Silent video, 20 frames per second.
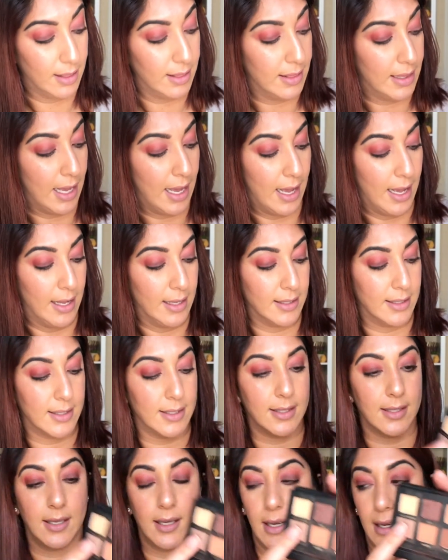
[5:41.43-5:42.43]

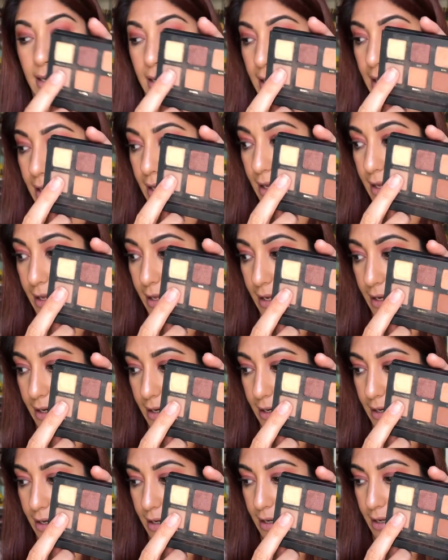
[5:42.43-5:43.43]
that's,
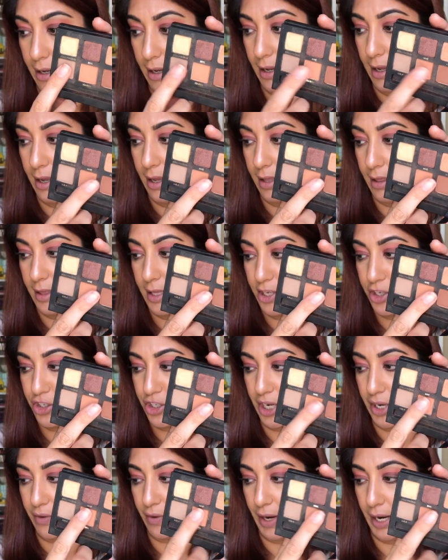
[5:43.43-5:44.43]
again, this
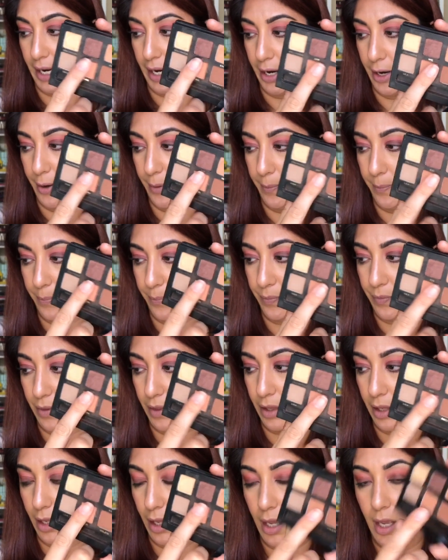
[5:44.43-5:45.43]
shade right here.
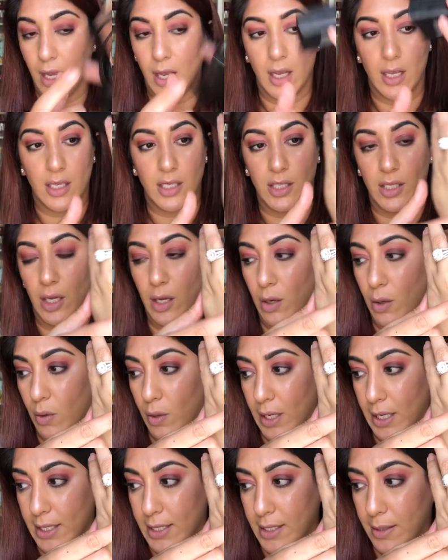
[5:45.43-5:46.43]
So
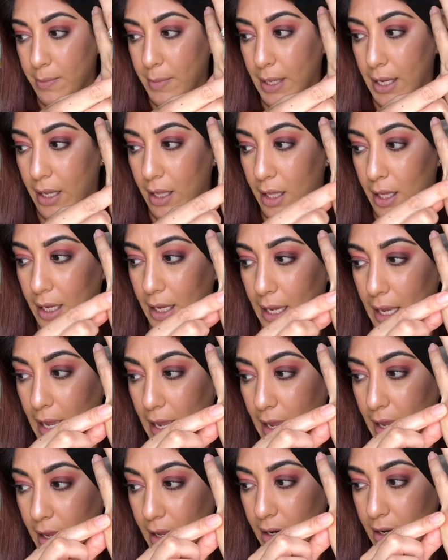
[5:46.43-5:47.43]
Isabel
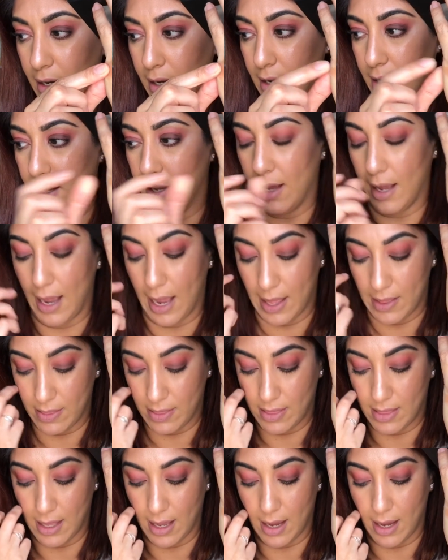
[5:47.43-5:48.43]
again.
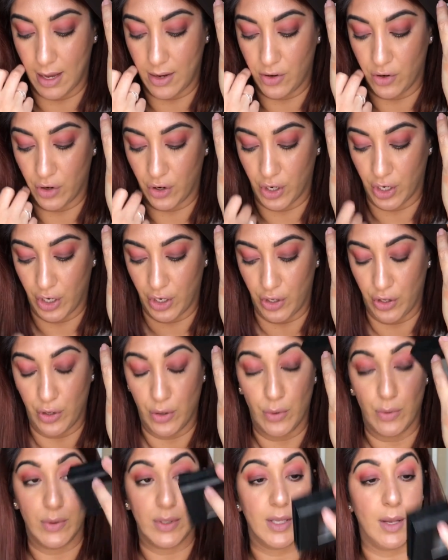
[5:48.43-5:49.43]
And then you're going to
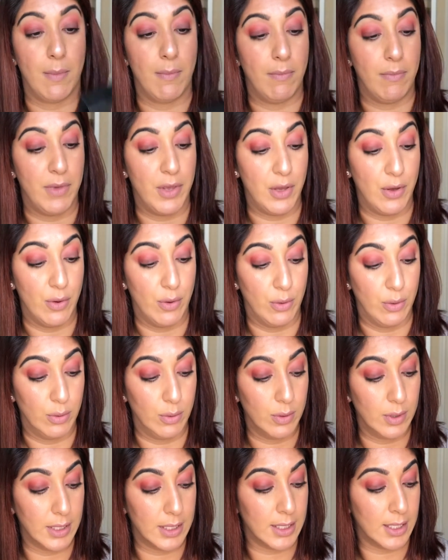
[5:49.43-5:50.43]
use
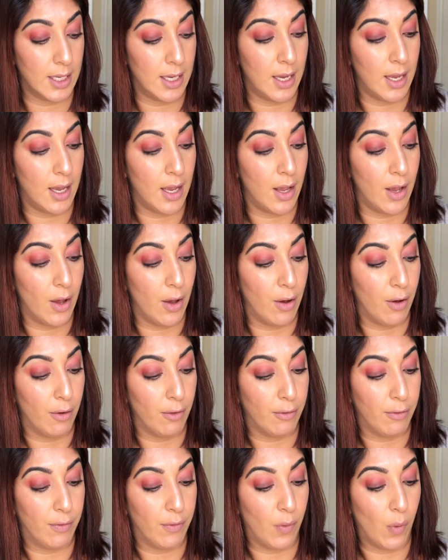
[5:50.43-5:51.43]
Muse
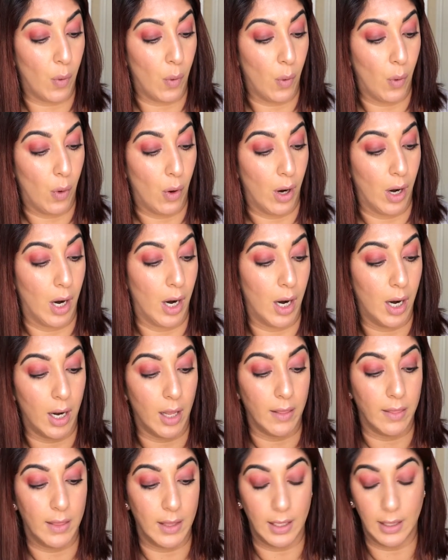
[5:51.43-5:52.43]
for
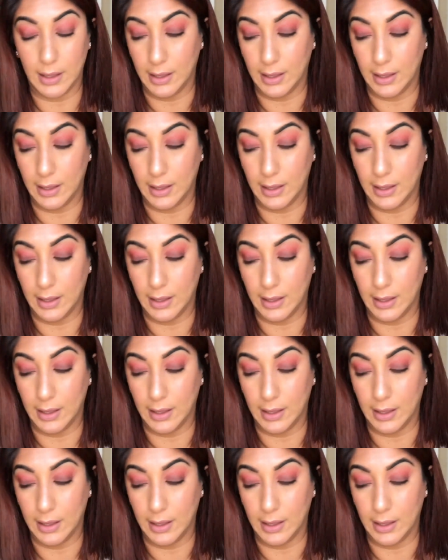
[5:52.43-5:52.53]
the